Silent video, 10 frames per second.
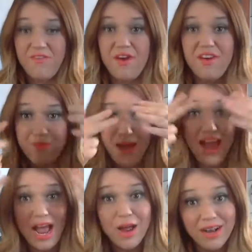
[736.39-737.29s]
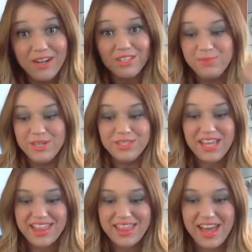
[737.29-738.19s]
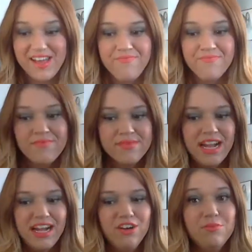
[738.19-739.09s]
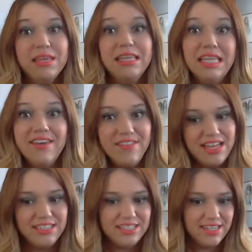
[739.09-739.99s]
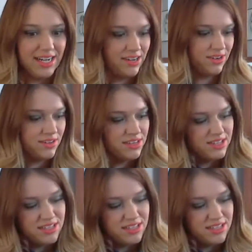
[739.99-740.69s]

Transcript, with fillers: if my eyebrows smeared like that, I would be livid. So